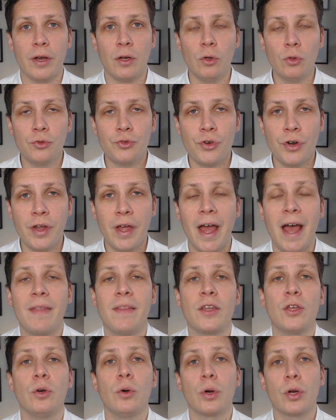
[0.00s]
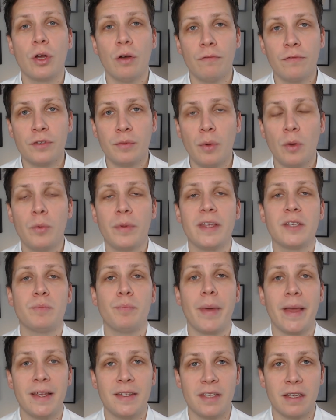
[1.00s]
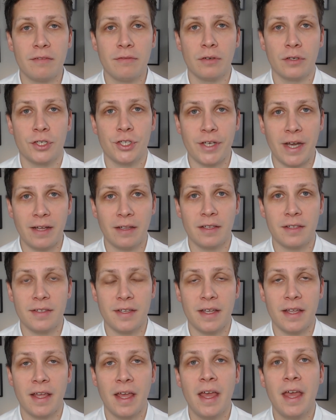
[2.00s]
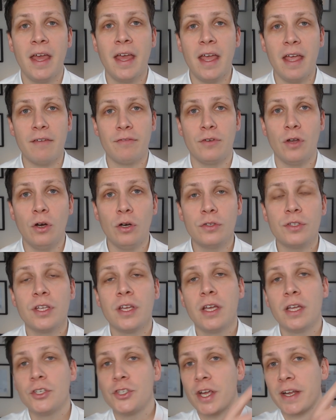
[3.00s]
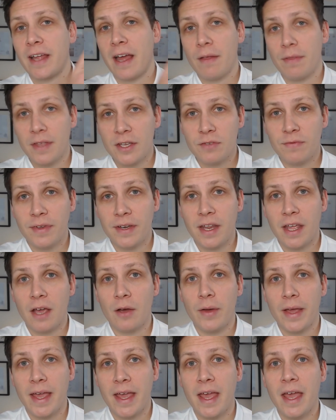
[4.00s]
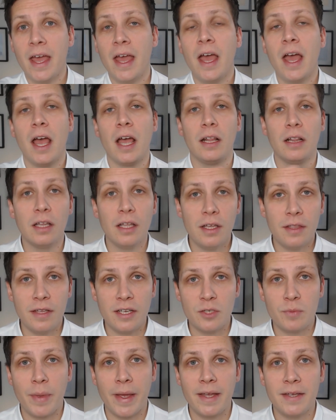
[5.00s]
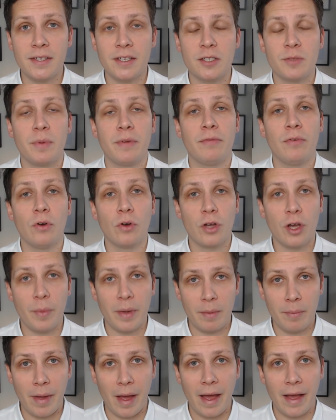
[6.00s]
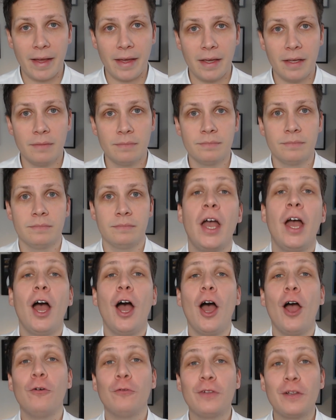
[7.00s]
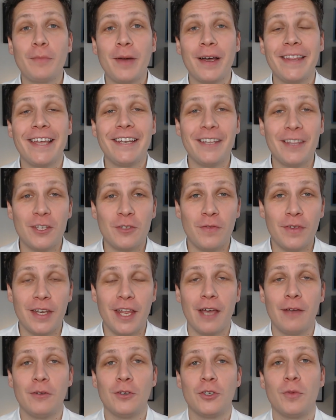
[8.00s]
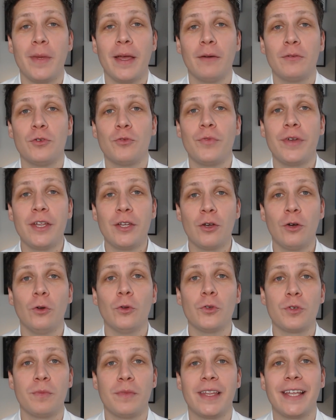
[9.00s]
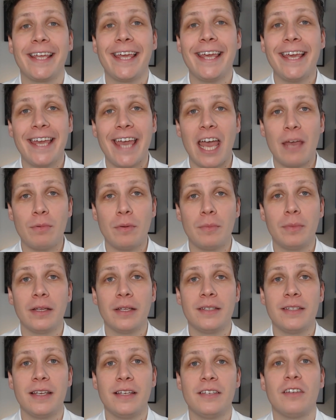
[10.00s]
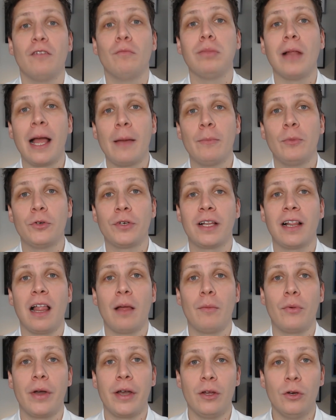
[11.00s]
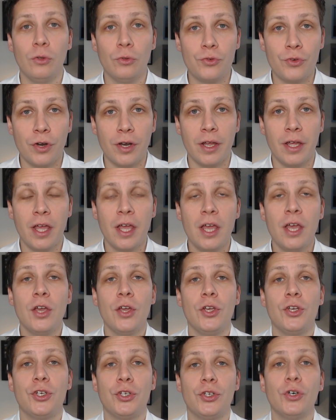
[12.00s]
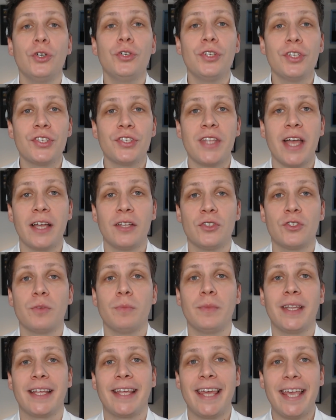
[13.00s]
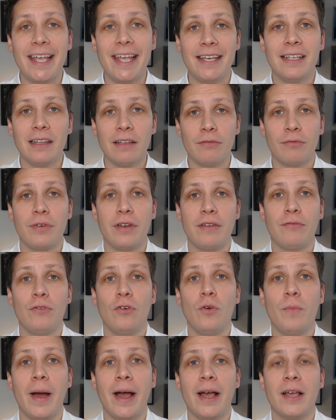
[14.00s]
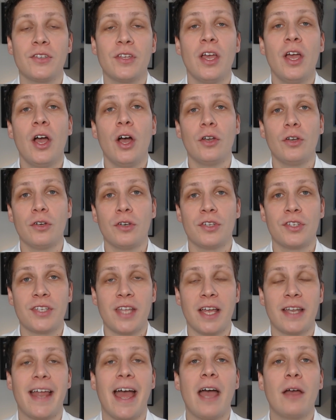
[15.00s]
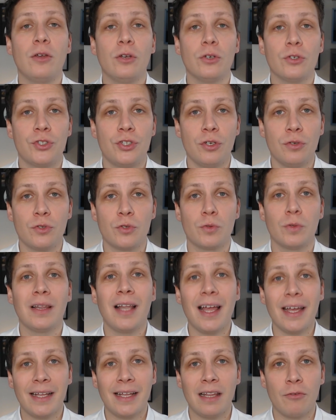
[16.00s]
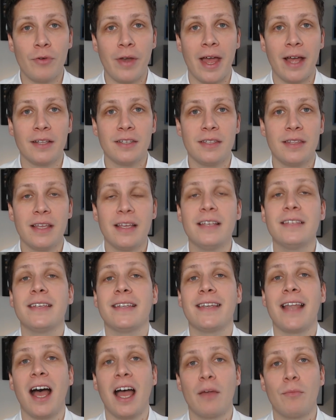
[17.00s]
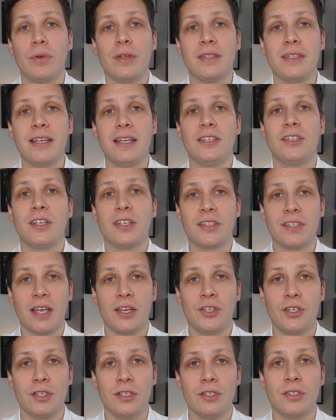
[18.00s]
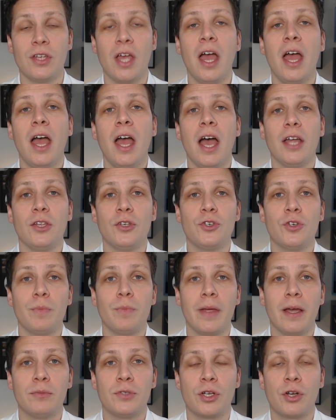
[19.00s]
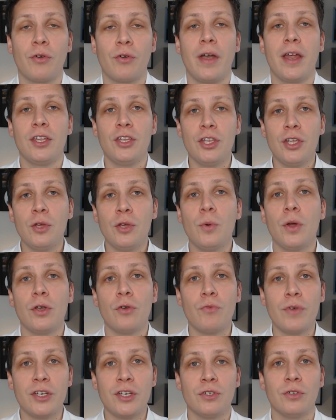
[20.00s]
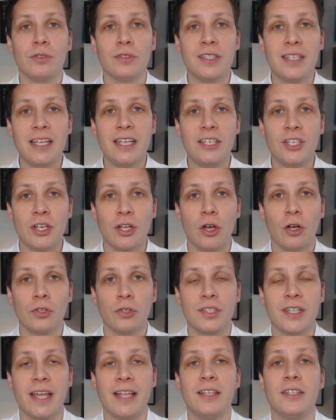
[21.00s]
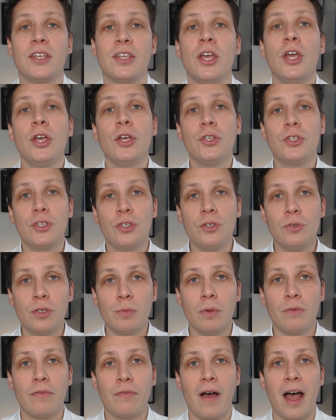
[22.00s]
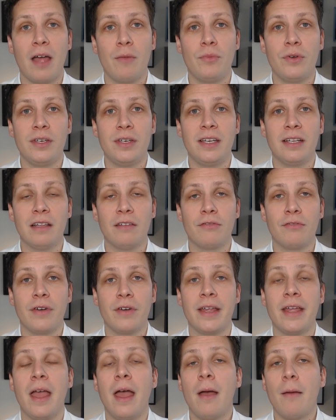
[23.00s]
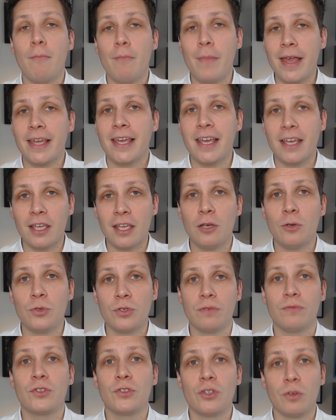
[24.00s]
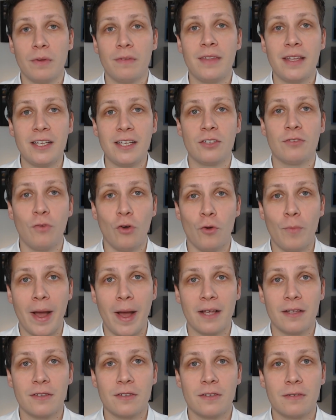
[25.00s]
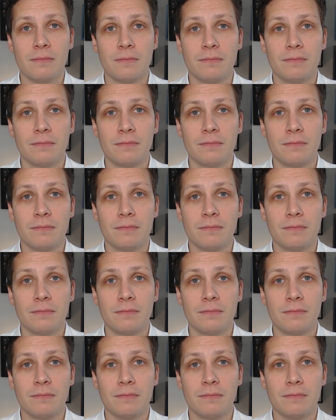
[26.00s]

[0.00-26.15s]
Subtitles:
Ultra and that you're comfortable with its basic functionality. If not, check out this video here and learn these basics before coming back. Hopefully by the end of this video you should be able to recall some of the key capabilities of Blackboard Collaborate Ultra. You should understand some of the key delivery formats and understand how your students will likely react to these in hybrid teaching sessions, and you should be able to create new and original teaching content suitable for hybrid delivery, making use of some of these formats.